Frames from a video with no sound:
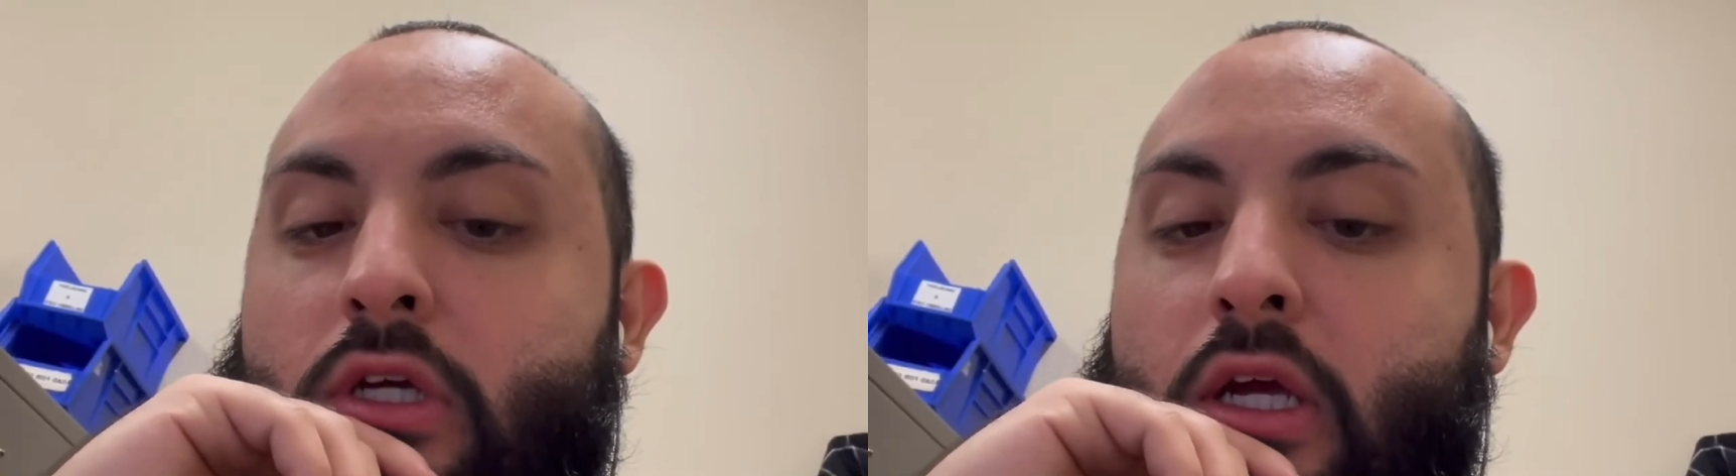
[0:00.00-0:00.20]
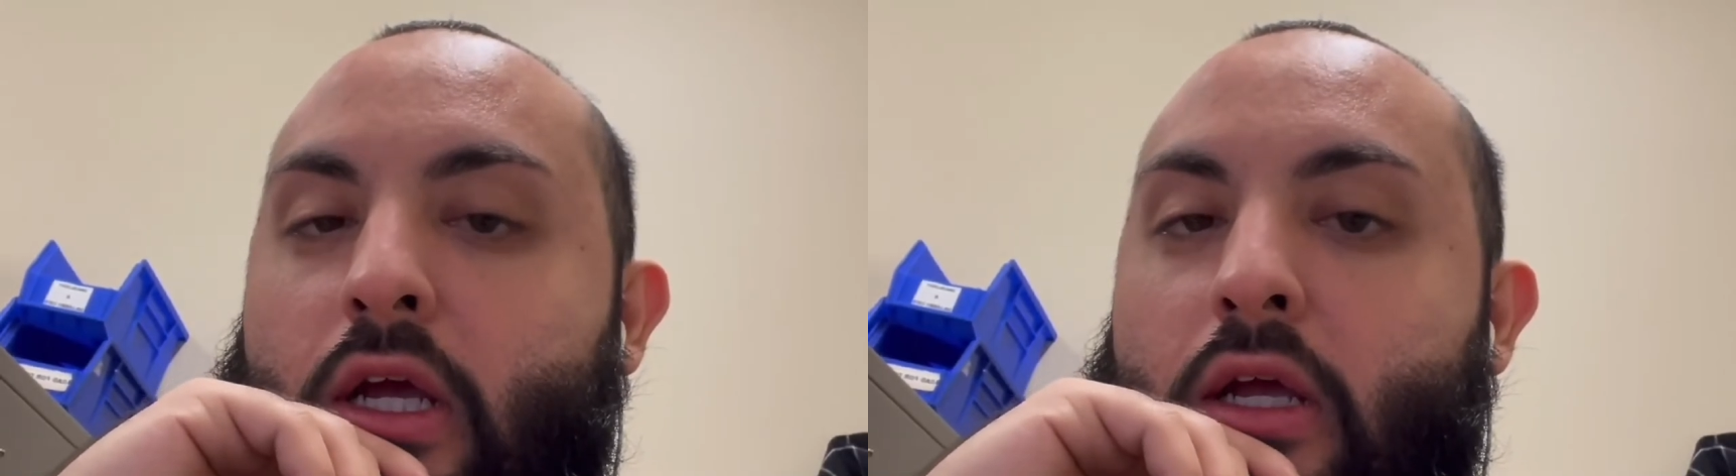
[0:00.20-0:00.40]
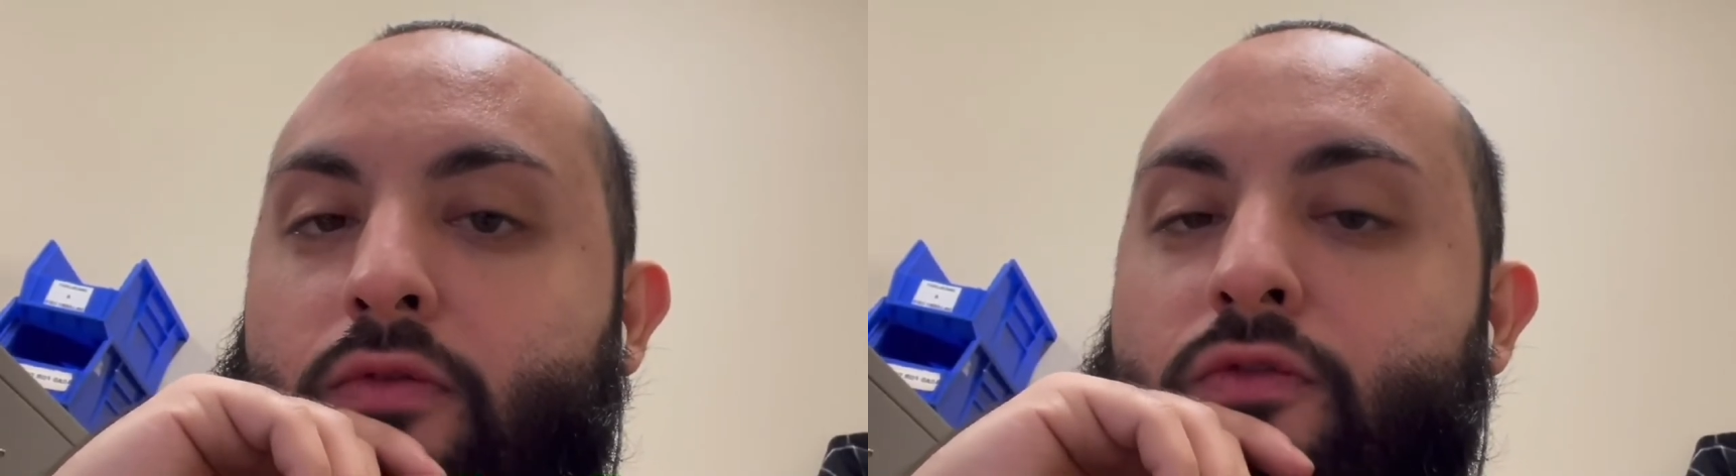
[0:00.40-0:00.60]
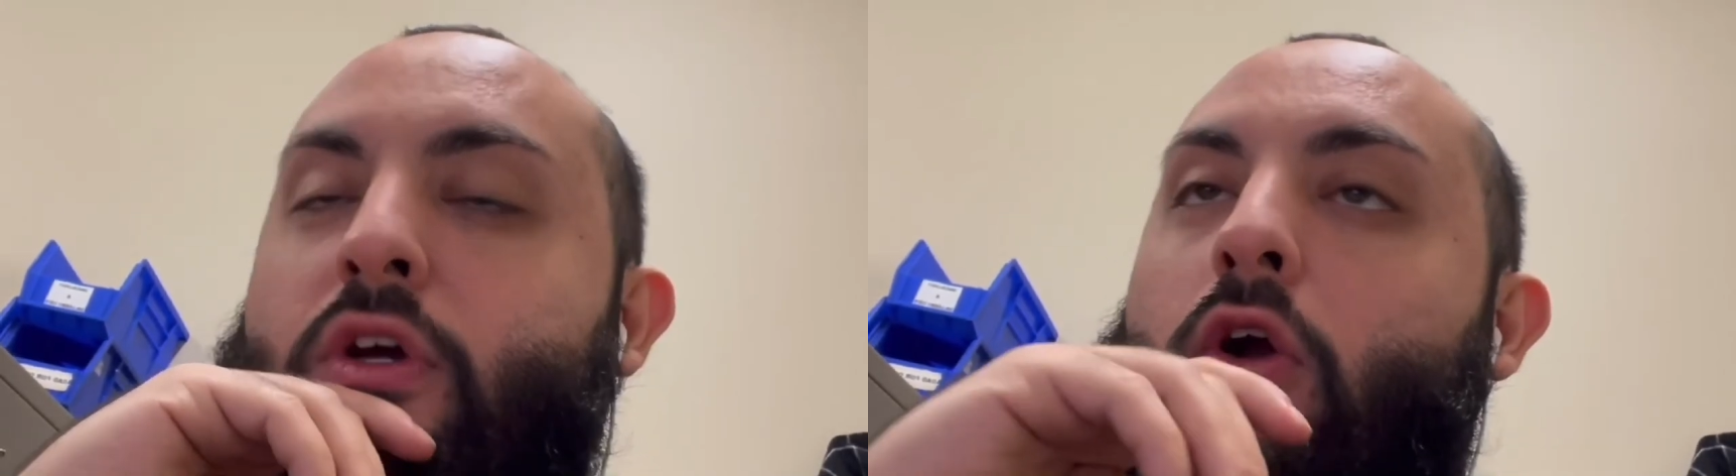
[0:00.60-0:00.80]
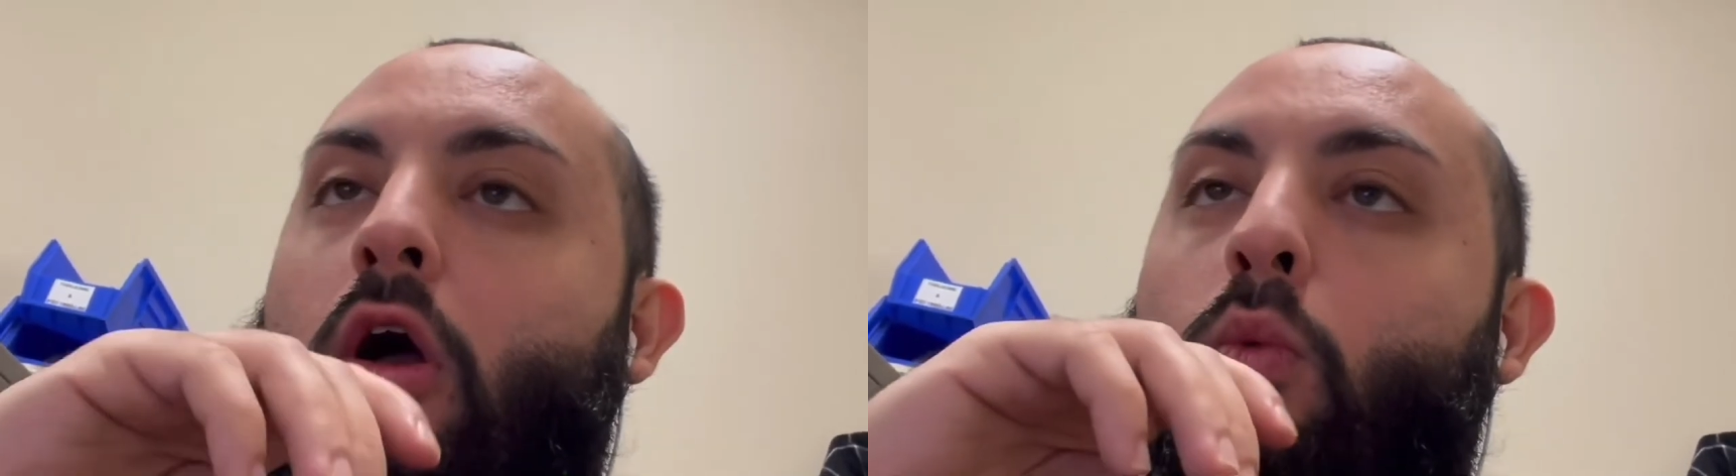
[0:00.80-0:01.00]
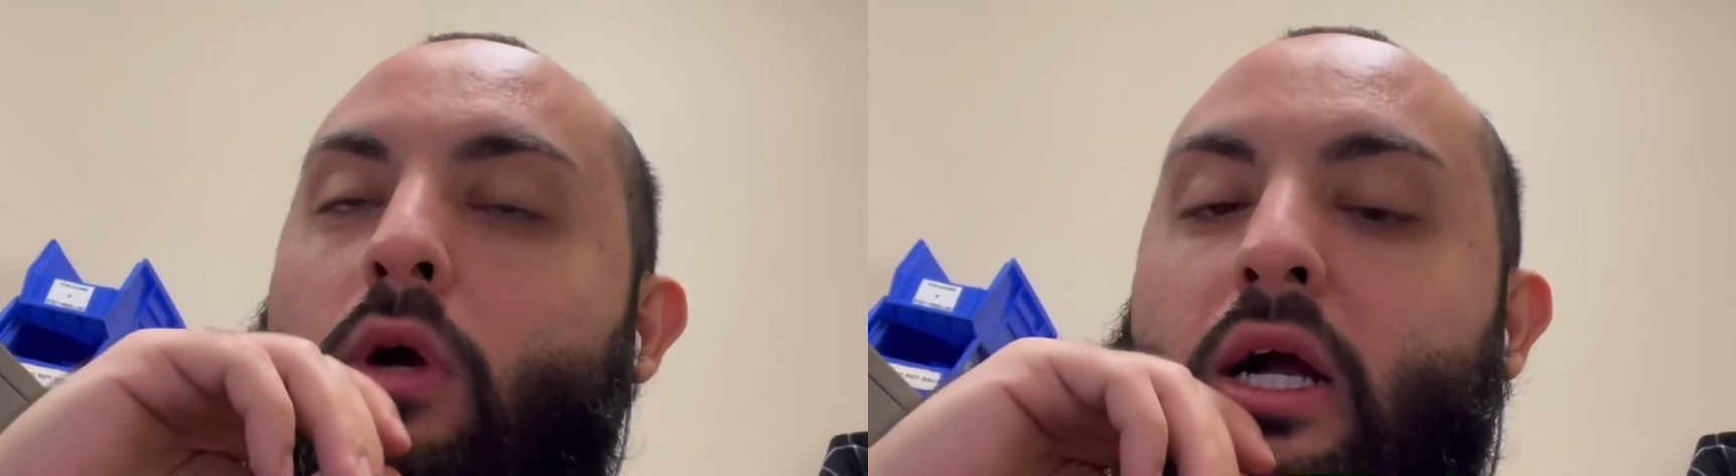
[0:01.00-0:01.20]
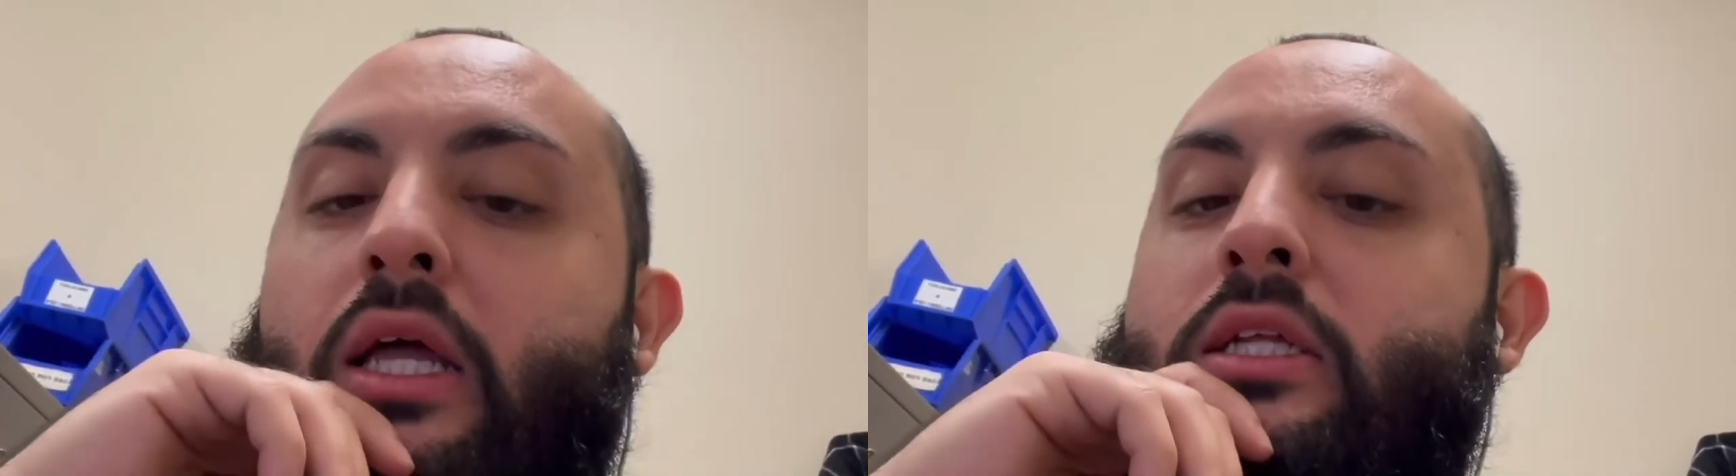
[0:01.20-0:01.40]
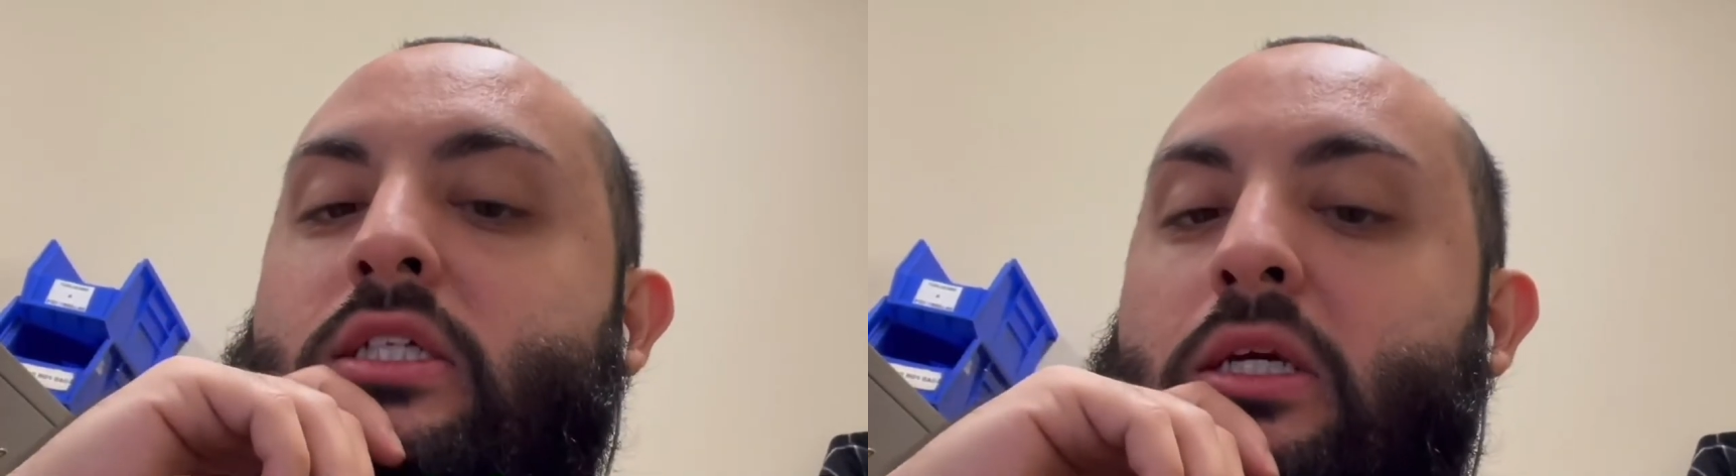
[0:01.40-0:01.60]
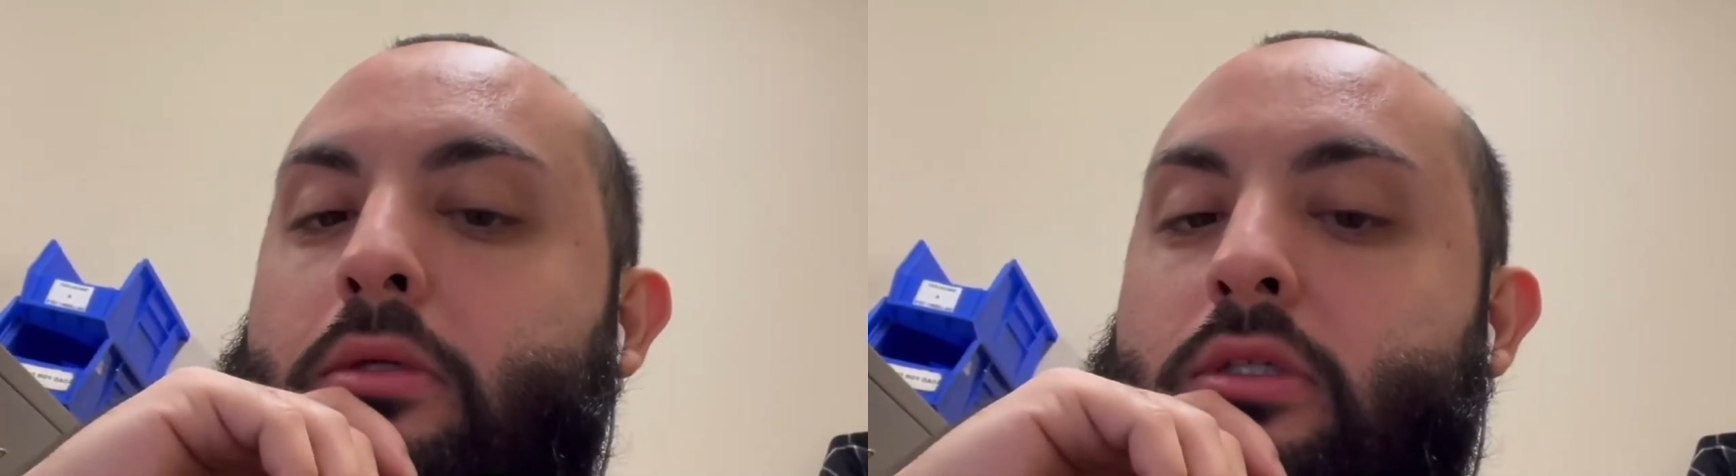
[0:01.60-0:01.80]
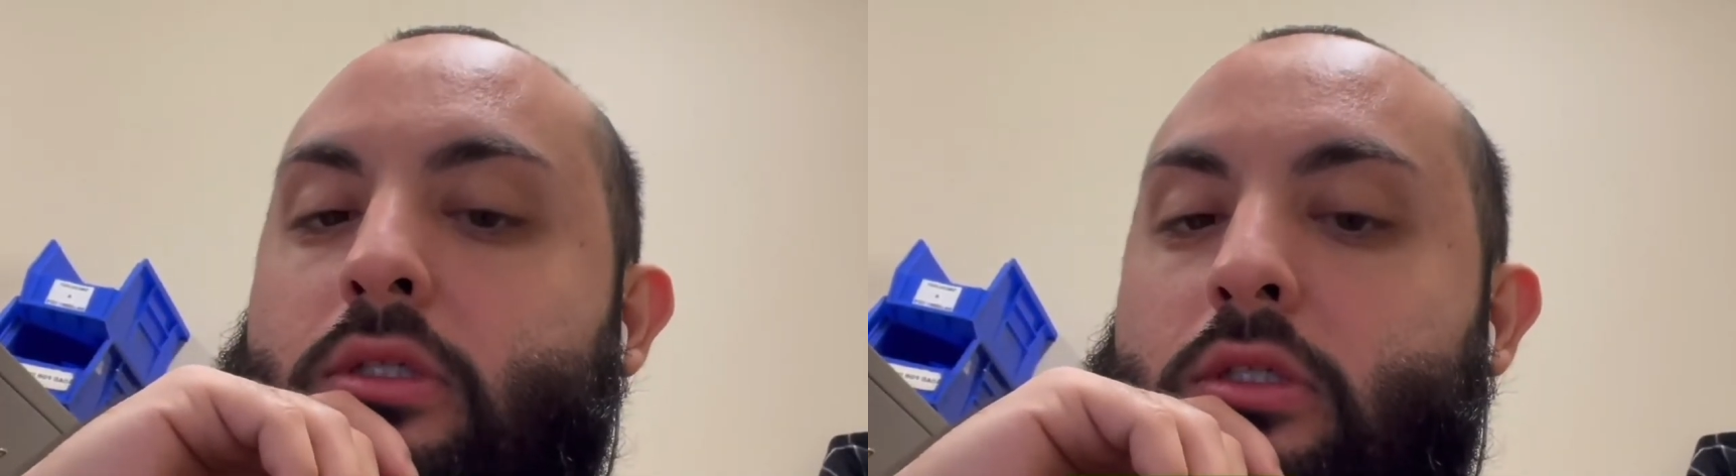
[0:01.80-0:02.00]
and figure out what kind of team
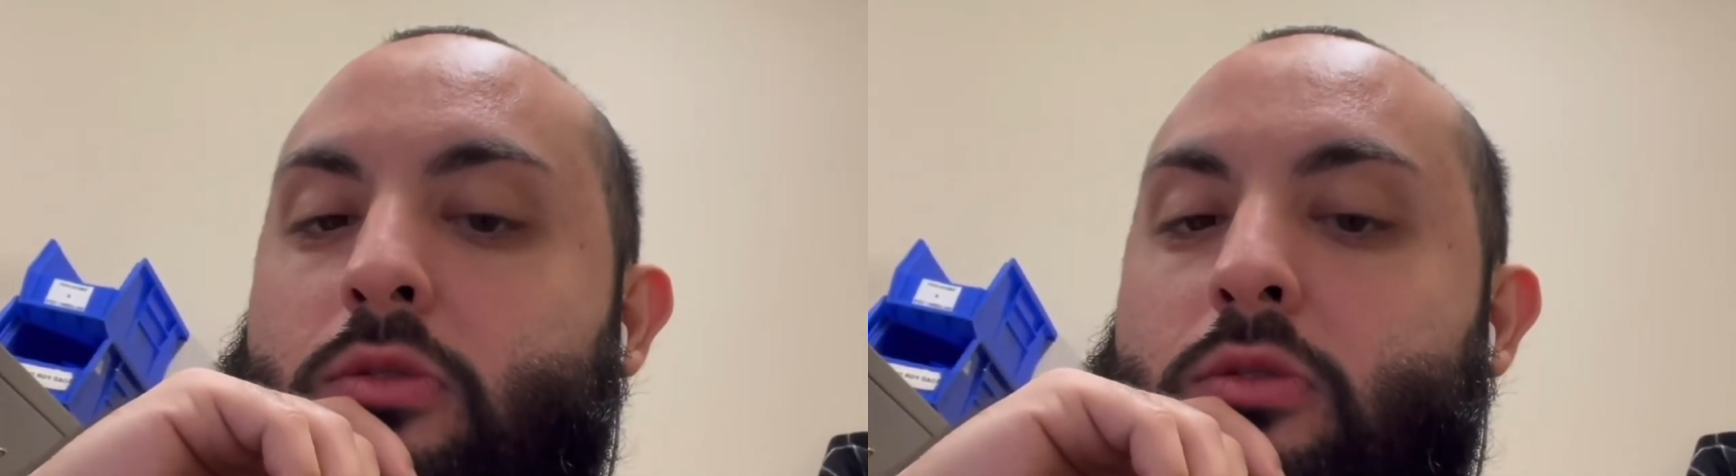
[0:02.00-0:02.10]
this is,